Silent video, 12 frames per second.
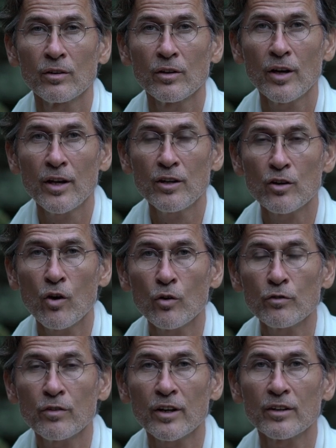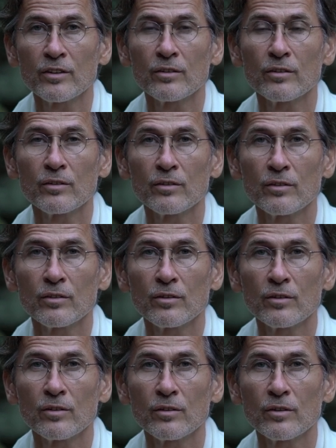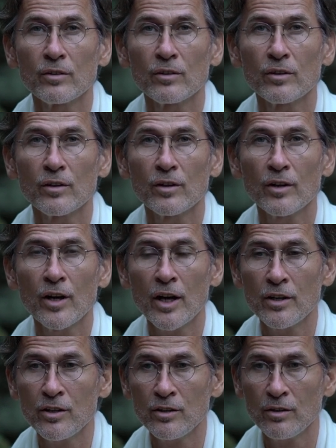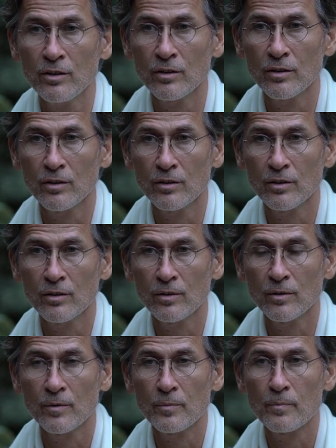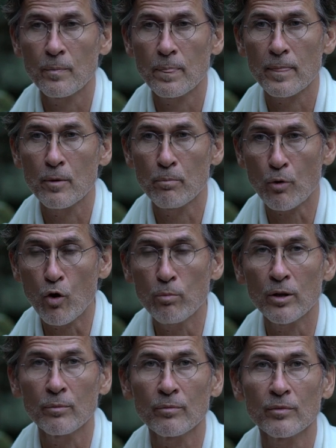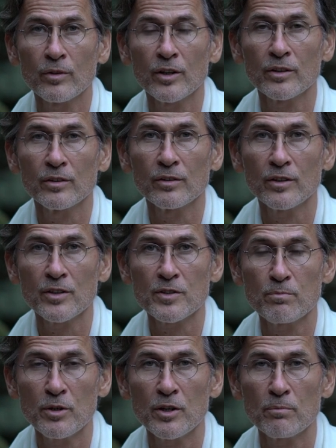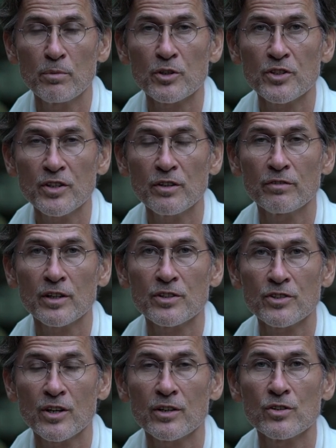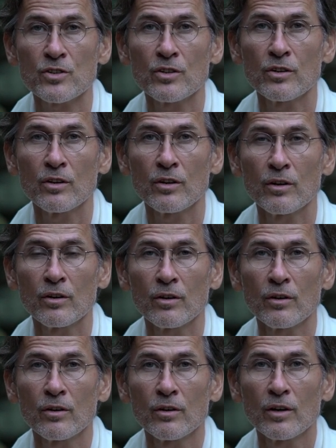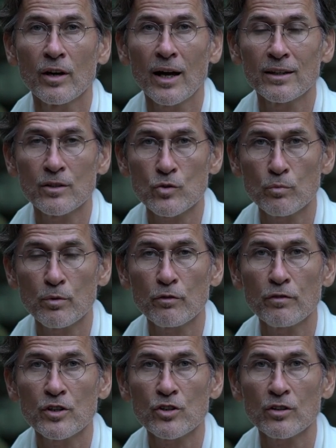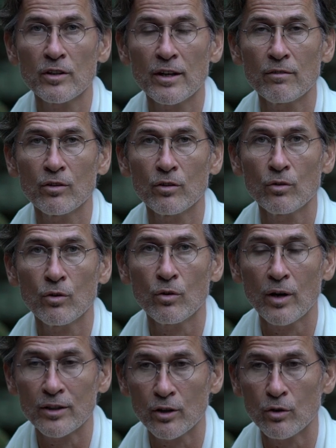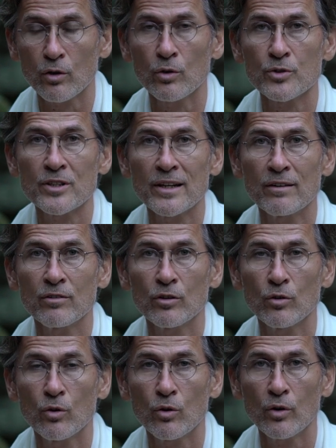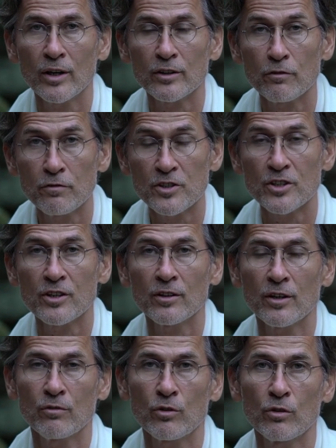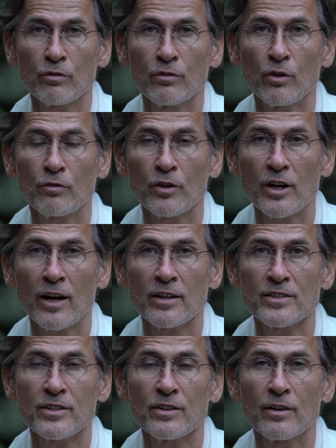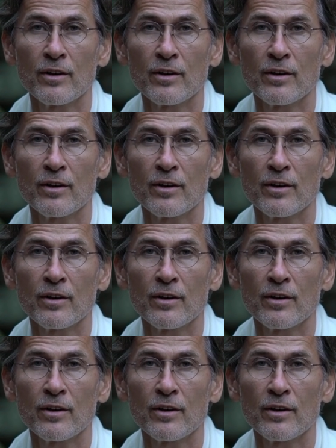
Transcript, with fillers: any conflict, any problem that is being perceived as such at a superficial level or at a gross level or at a physical level of, of reality.